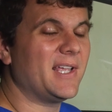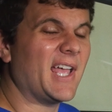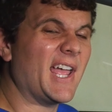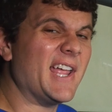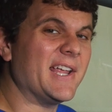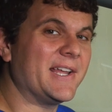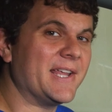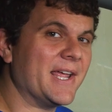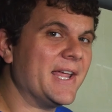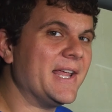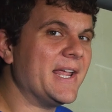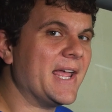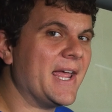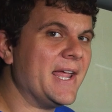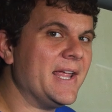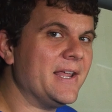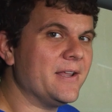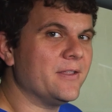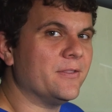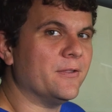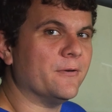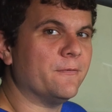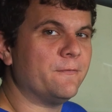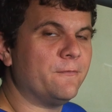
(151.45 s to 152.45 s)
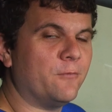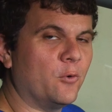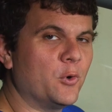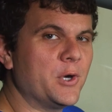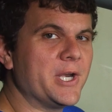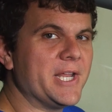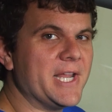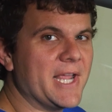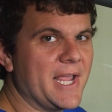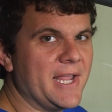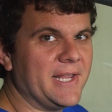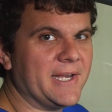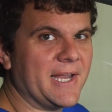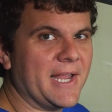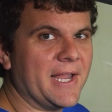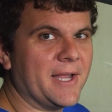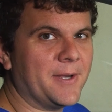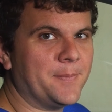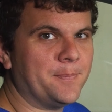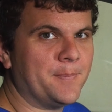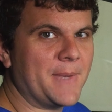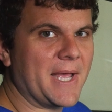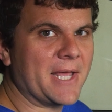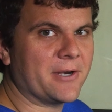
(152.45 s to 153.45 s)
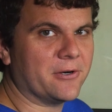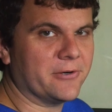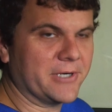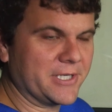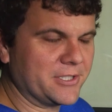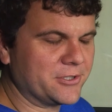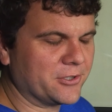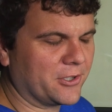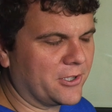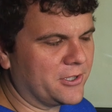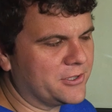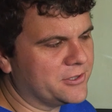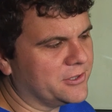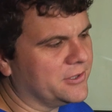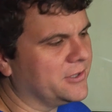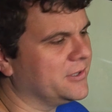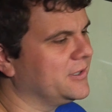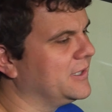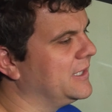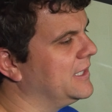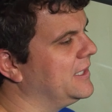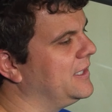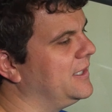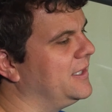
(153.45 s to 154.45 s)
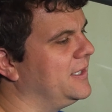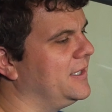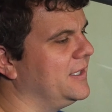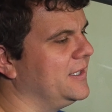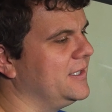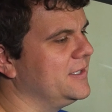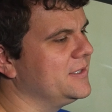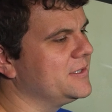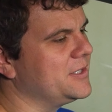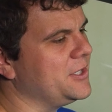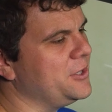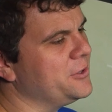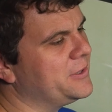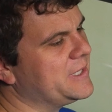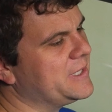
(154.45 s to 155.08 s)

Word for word: aka the forty-eight amp battery charger. So you